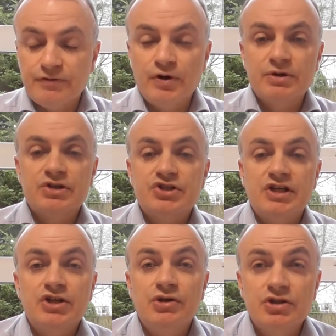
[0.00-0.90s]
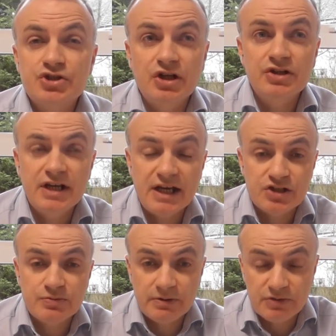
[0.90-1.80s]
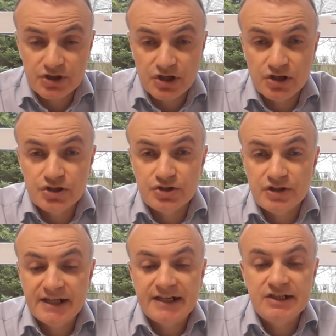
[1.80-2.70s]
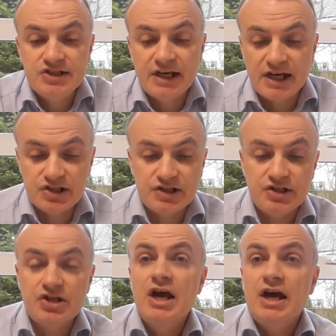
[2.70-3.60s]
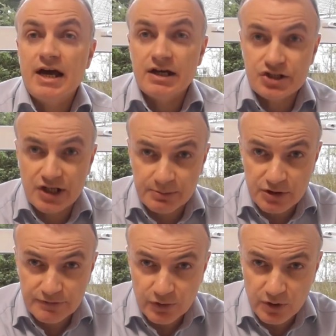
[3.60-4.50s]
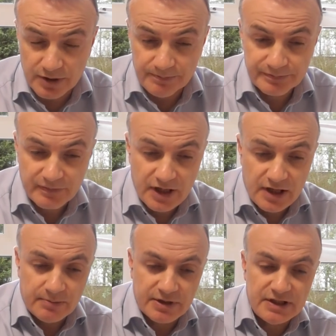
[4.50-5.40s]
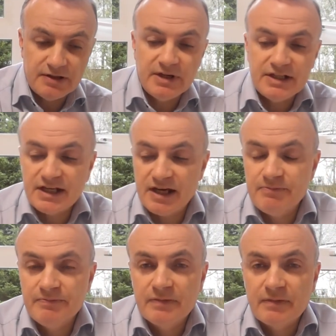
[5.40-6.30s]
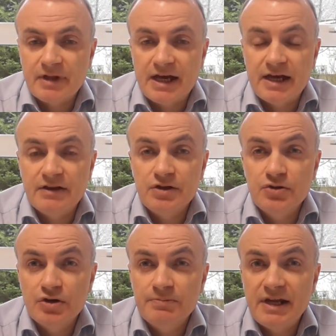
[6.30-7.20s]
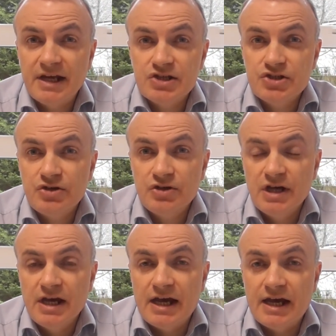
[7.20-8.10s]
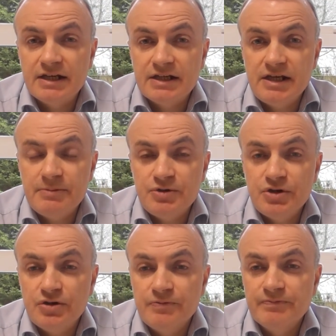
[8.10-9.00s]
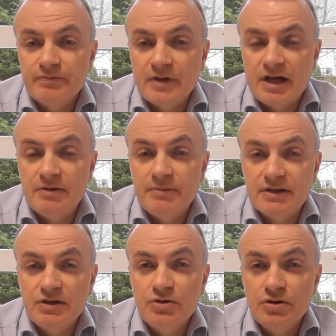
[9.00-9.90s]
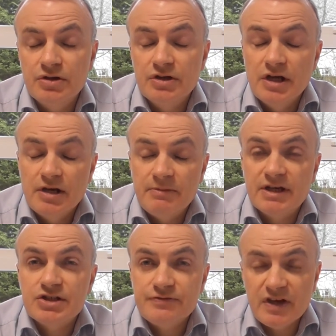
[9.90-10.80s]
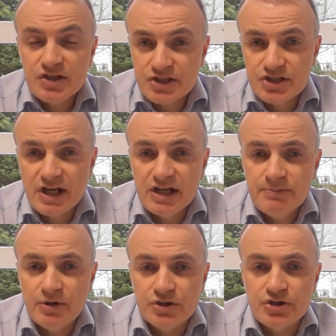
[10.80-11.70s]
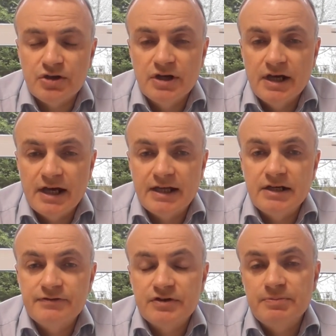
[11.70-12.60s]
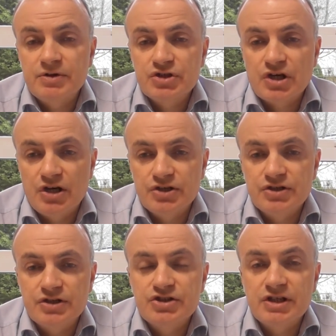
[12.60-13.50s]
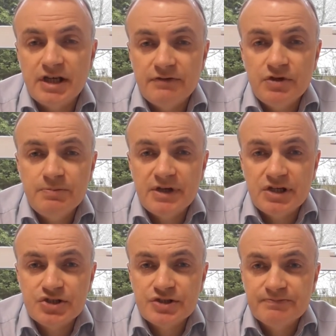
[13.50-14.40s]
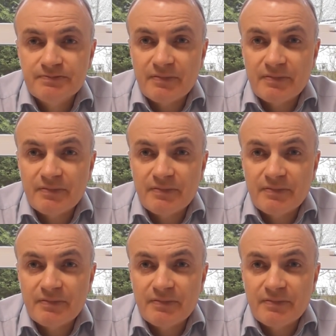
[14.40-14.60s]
forward to seeing you on Sunday as we return to Ecclesiastes chapter 4. But in the meantime, the Lord bless you and keep you, and make the Lord make his face to shine upon you and lift up his countenance and give you peace.